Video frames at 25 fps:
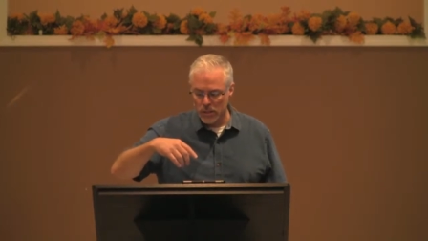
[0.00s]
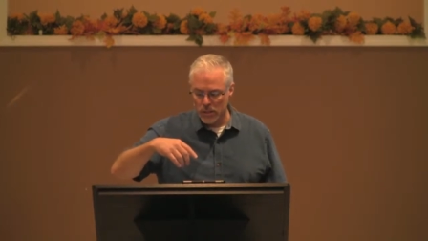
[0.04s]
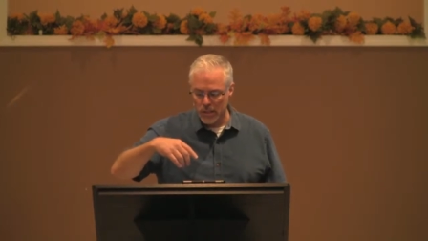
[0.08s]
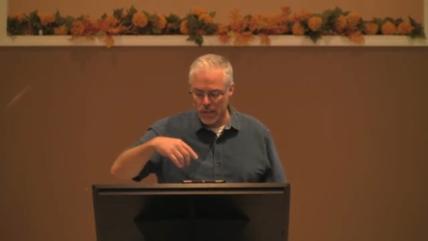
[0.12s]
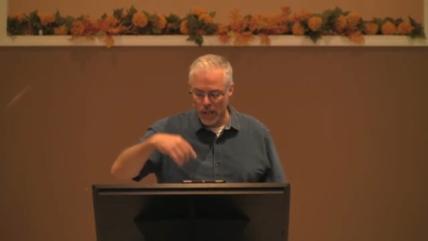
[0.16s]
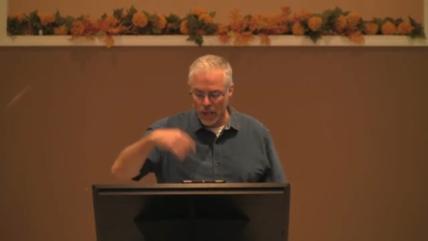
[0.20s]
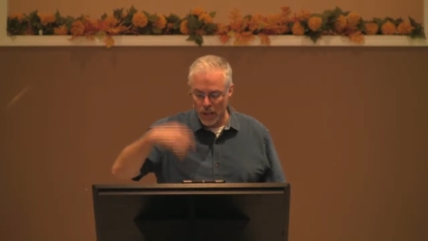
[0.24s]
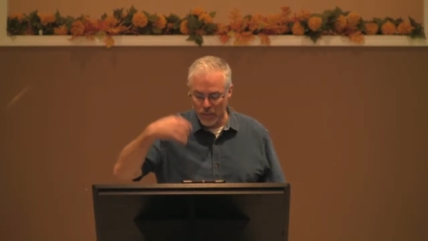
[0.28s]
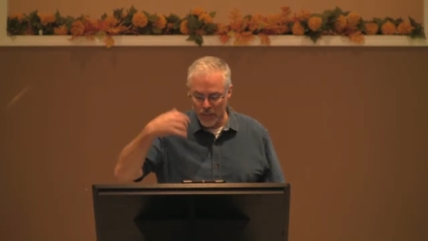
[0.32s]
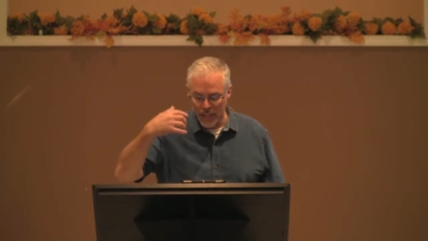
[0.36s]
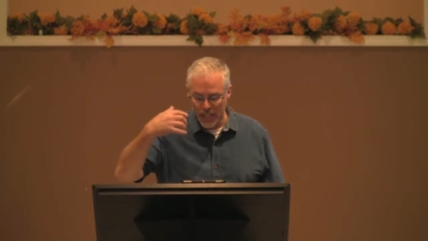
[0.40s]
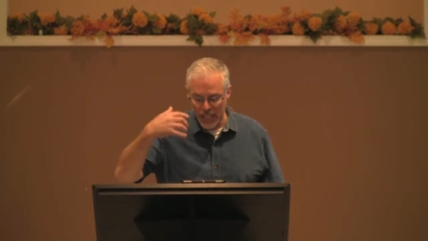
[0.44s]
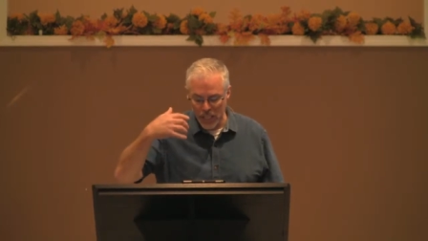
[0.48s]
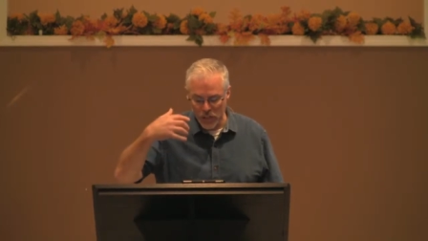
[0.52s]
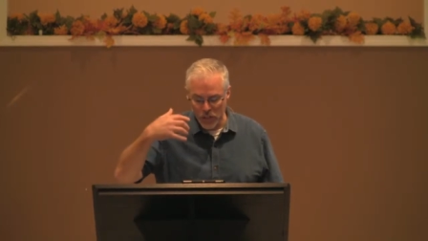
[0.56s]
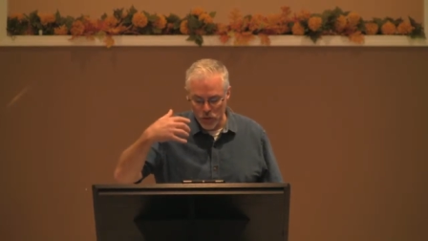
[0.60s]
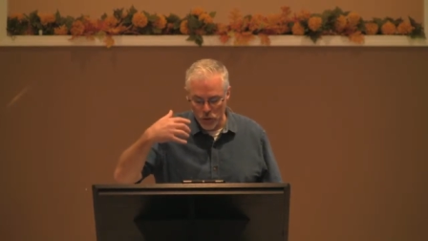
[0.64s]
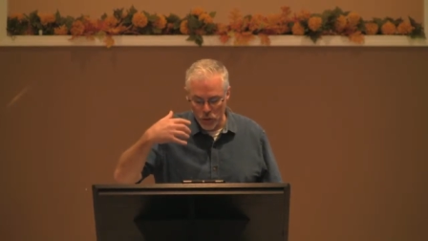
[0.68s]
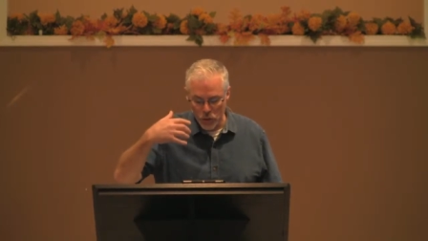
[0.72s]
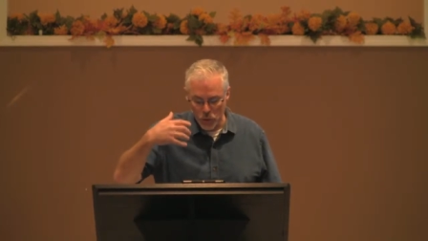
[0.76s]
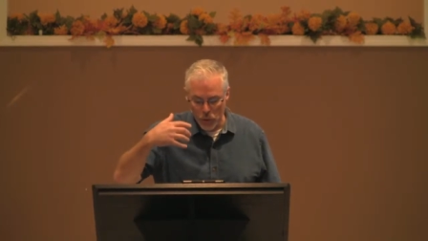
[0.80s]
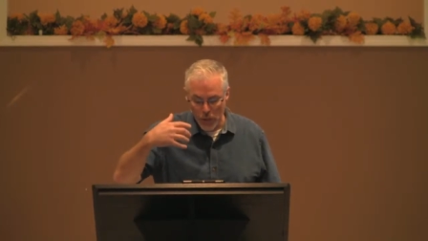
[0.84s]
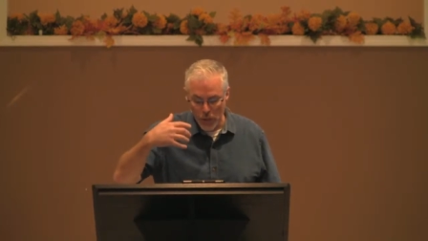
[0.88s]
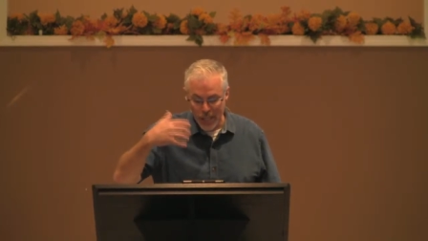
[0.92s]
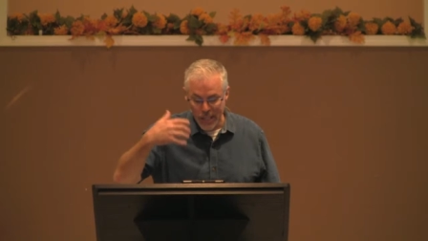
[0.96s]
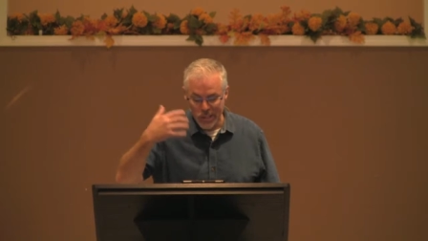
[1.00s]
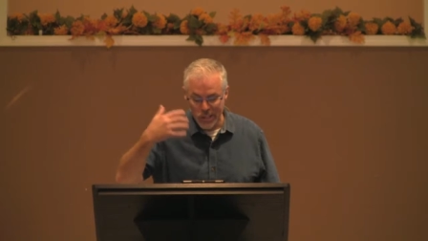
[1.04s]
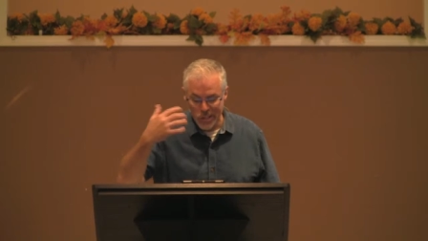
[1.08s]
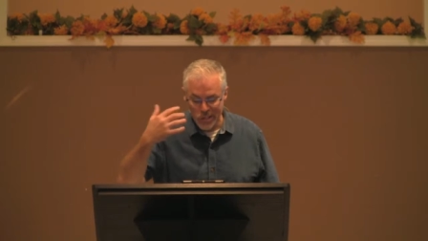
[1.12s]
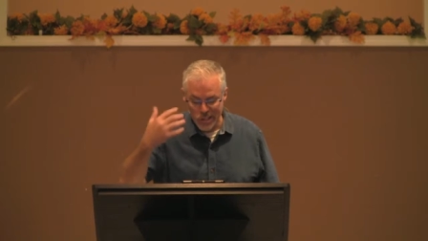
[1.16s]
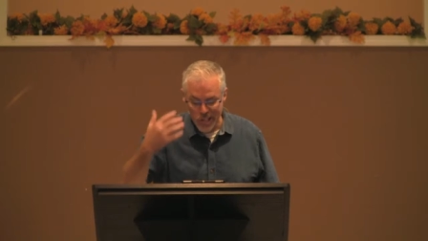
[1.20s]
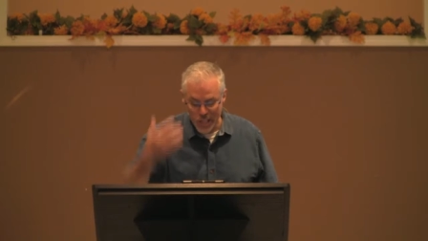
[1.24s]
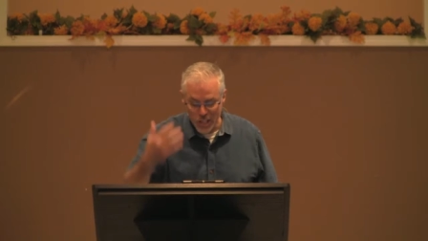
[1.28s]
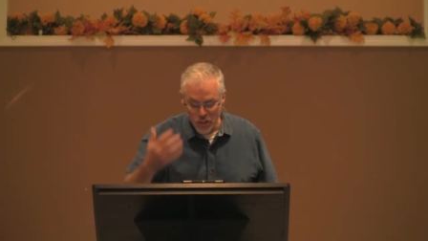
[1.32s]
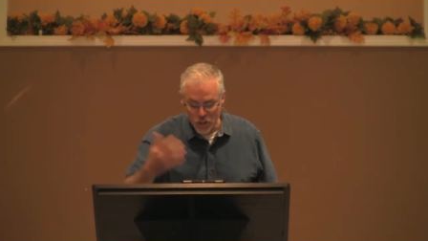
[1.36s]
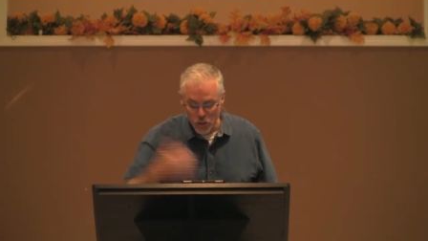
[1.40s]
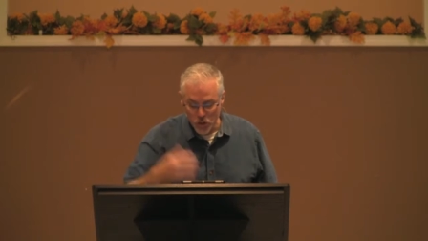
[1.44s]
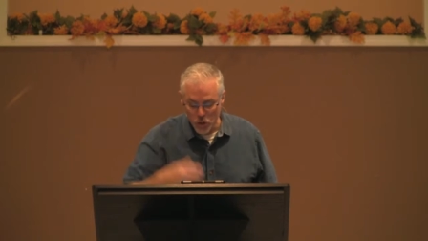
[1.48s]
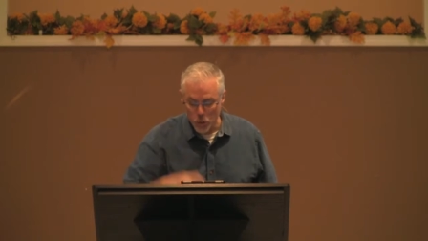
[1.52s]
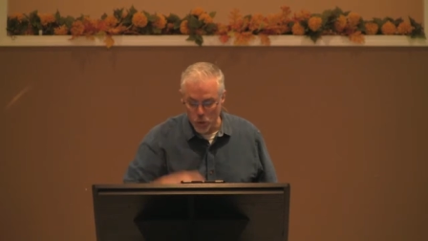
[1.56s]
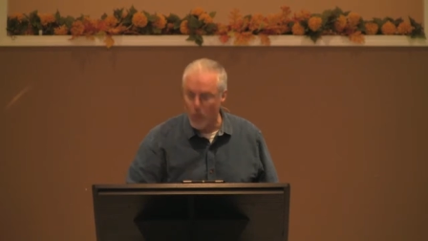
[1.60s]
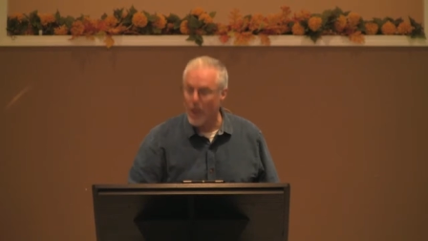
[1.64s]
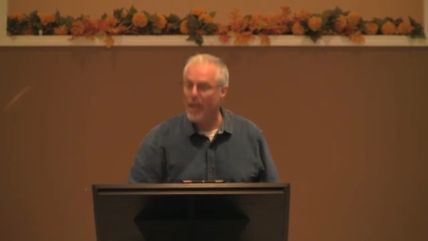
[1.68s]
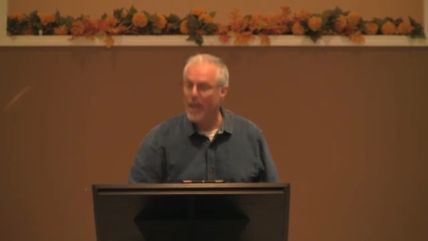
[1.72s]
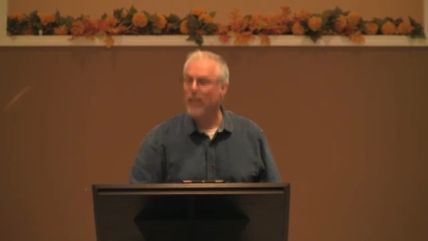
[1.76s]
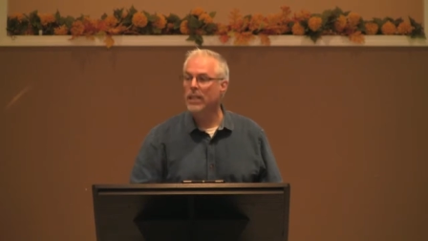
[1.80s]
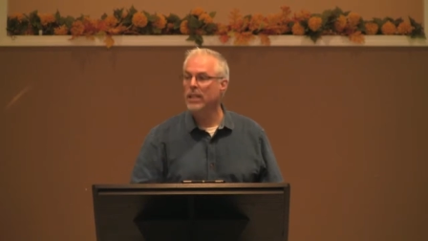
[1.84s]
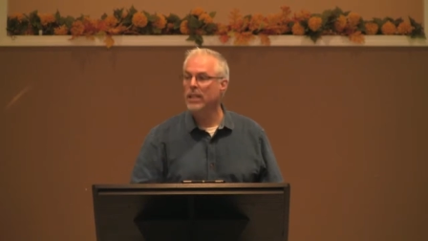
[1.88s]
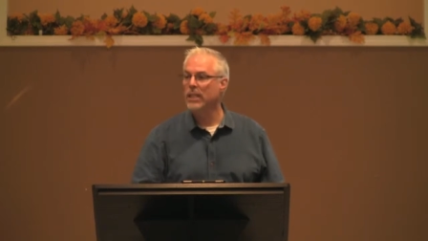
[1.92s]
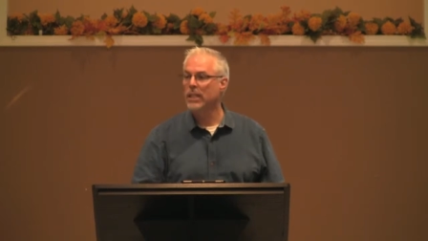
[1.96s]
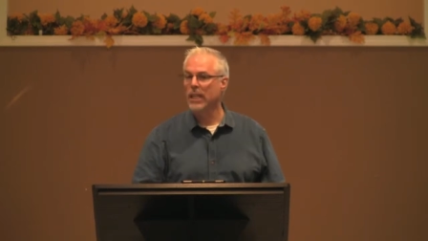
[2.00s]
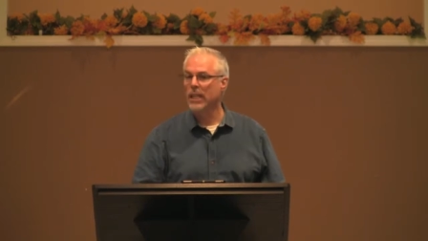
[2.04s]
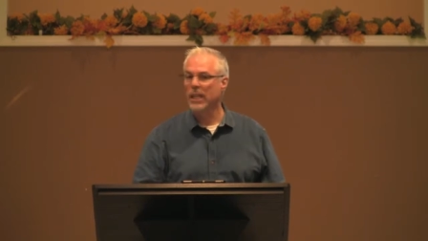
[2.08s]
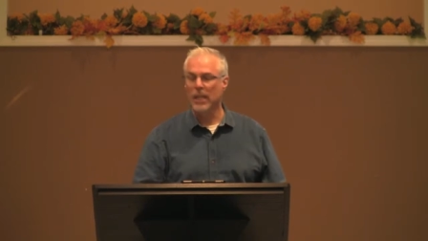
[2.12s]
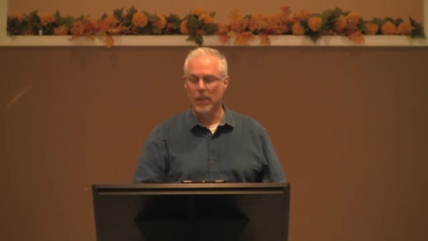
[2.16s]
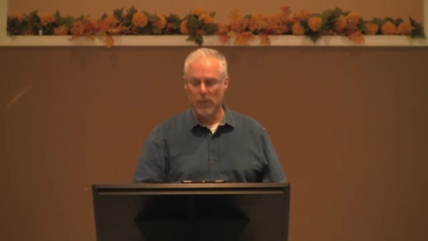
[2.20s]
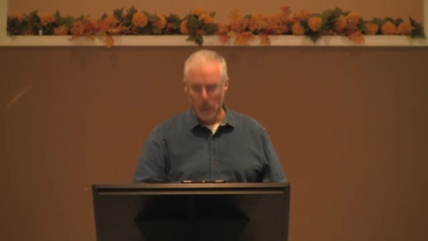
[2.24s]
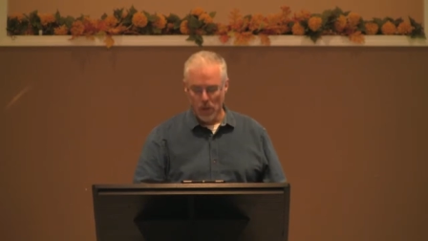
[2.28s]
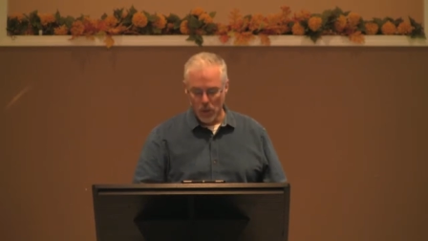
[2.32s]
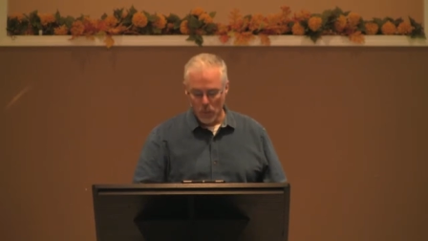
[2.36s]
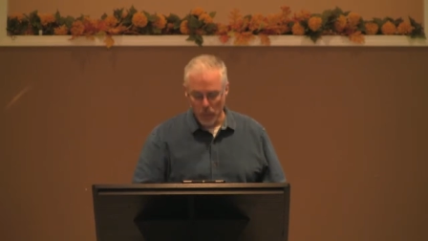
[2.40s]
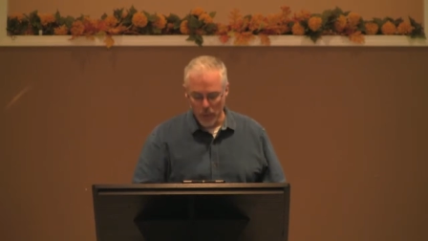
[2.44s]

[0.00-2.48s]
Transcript: delving into sensuality.